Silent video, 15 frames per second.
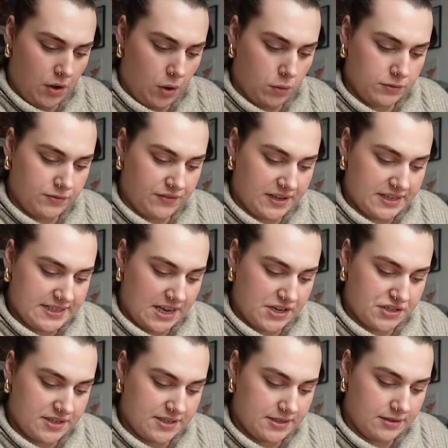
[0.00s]
hold
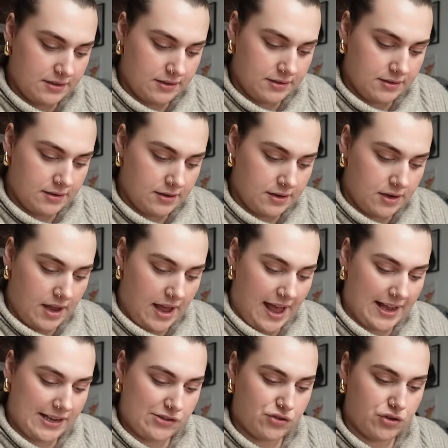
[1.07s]
fixation
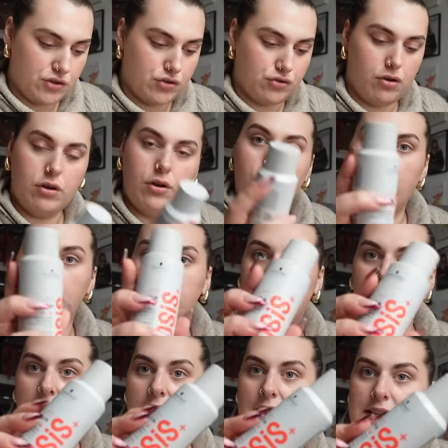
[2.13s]
extra strong
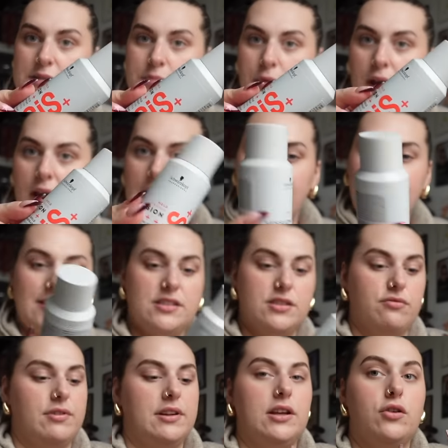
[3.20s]
hold hairspray. This is
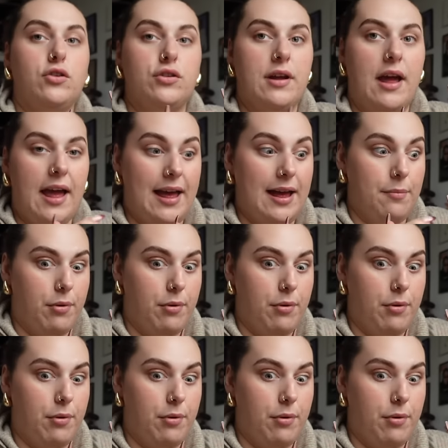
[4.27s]
a really good hair